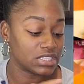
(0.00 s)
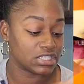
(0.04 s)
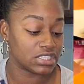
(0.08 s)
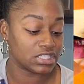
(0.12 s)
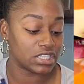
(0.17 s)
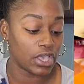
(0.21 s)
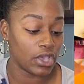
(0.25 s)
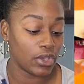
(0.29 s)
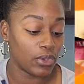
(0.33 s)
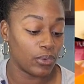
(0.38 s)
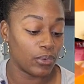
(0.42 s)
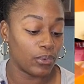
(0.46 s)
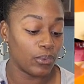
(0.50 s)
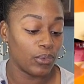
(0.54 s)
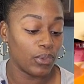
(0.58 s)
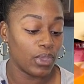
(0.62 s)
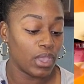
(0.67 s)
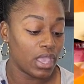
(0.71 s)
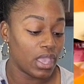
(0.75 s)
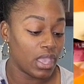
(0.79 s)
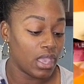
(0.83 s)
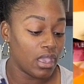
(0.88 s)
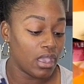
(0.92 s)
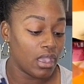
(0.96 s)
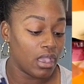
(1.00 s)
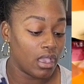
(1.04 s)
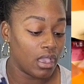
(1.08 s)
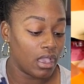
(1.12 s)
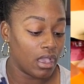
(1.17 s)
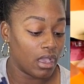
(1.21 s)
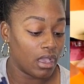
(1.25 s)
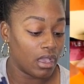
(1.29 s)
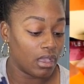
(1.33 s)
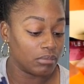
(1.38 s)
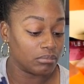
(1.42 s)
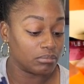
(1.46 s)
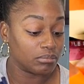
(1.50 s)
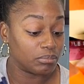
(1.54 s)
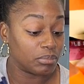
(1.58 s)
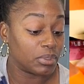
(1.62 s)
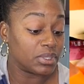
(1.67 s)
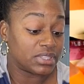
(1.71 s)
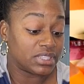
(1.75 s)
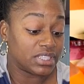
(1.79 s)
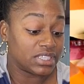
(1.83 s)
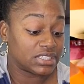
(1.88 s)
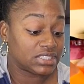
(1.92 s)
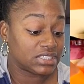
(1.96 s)
So,
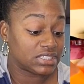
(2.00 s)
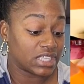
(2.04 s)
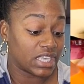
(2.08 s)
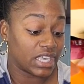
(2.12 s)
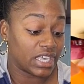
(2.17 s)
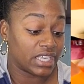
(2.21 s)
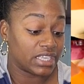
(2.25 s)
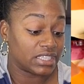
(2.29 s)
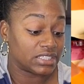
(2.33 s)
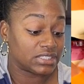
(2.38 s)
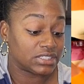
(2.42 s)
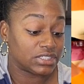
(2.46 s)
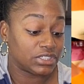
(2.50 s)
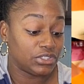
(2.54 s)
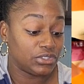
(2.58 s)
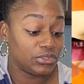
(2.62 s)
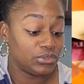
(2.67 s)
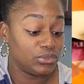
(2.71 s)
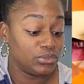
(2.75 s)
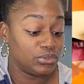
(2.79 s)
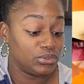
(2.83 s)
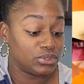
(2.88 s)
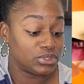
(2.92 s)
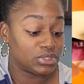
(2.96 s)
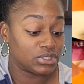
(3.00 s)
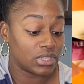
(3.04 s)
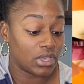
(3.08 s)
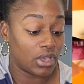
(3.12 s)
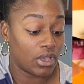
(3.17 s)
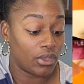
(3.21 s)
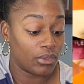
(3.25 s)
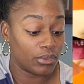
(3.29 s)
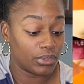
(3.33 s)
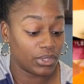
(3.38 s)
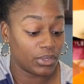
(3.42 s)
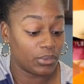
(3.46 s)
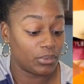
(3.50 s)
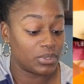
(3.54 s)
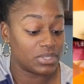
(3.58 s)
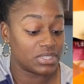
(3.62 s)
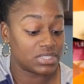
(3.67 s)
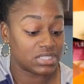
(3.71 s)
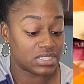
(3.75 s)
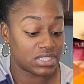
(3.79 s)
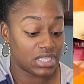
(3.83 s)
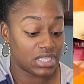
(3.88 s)
but this says use only with